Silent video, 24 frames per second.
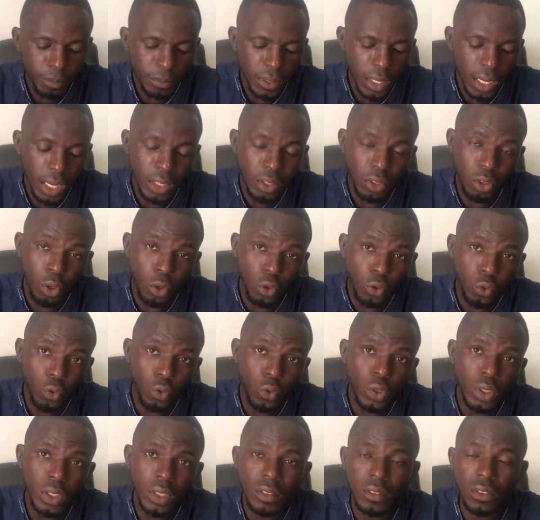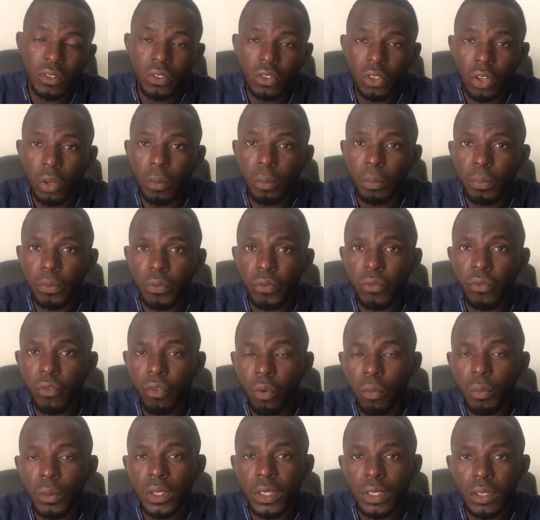and also it stops
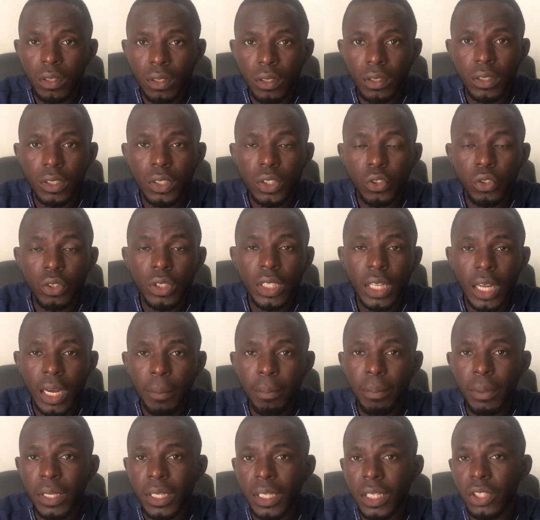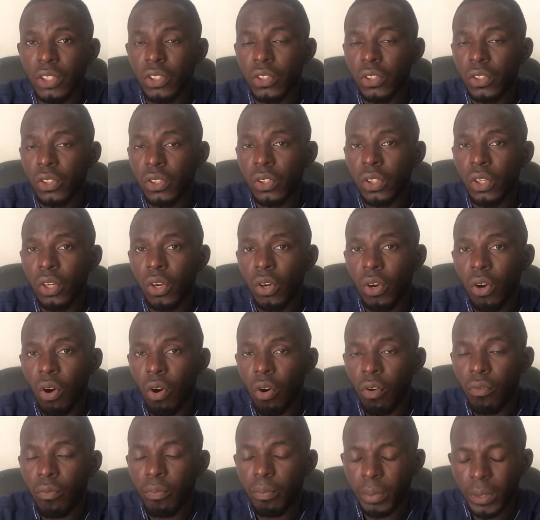foaming on doing application
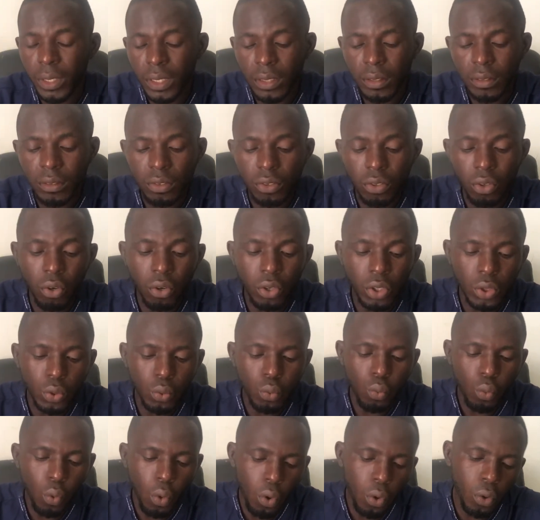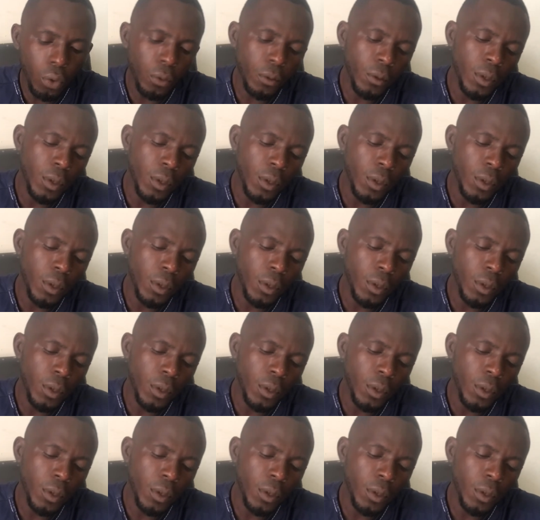of paint on the wall.